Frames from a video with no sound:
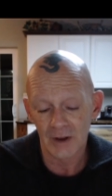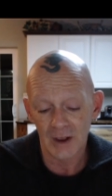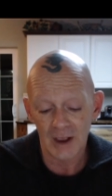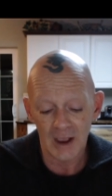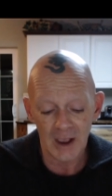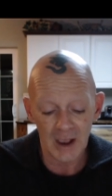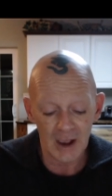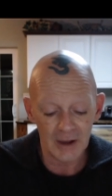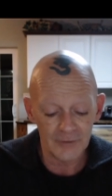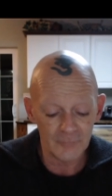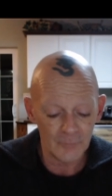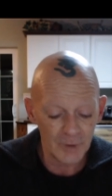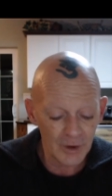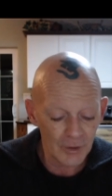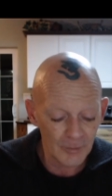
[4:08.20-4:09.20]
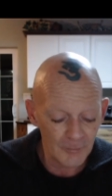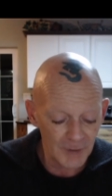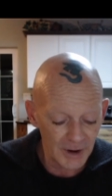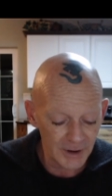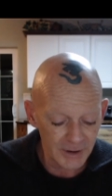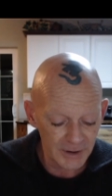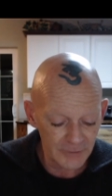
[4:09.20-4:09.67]
and we are
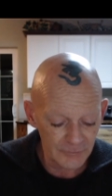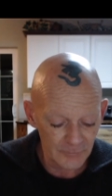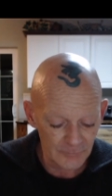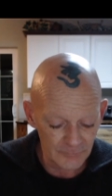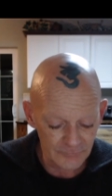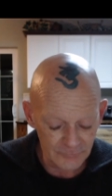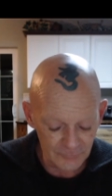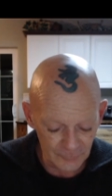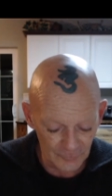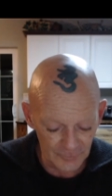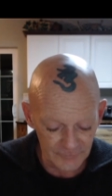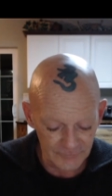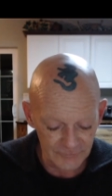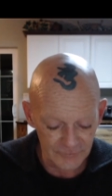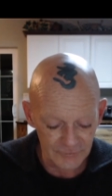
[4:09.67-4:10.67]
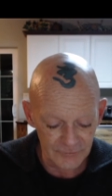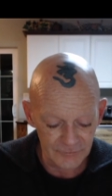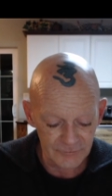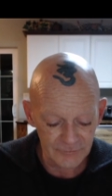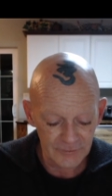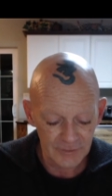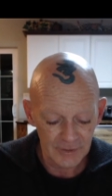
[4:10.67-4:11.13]
making those
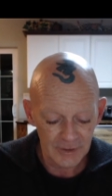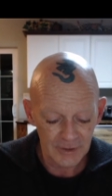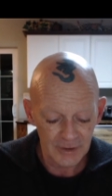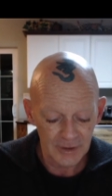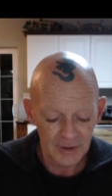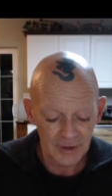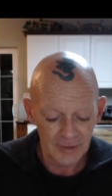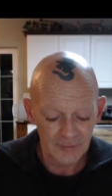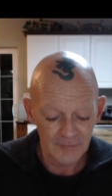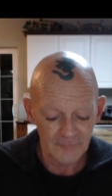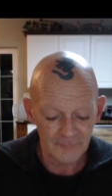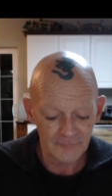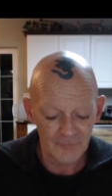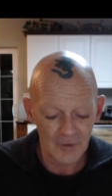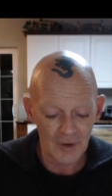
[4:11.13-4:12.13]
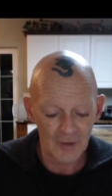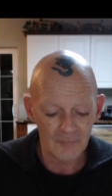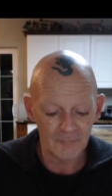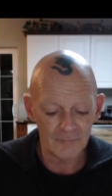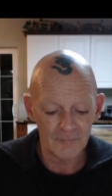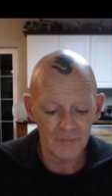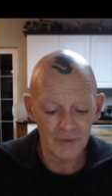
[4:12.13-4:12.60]
choices
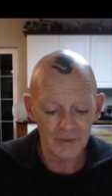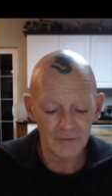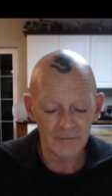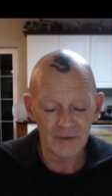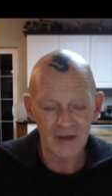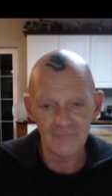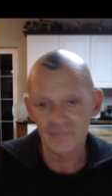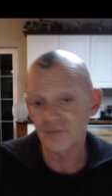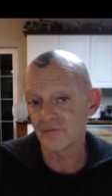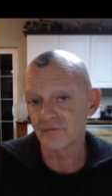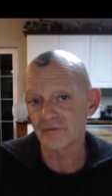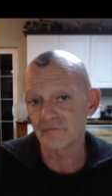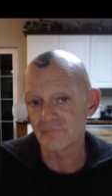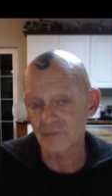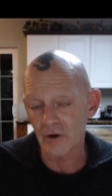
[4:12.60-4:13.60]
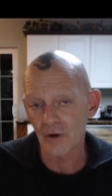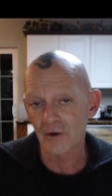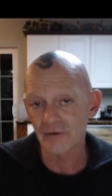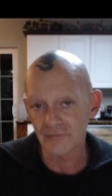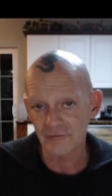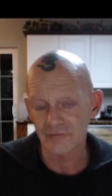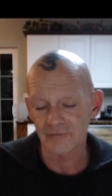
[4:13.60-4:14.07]
from levels of
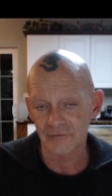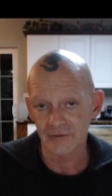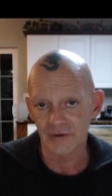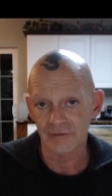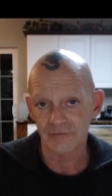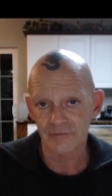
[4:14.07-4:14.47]
consciousness.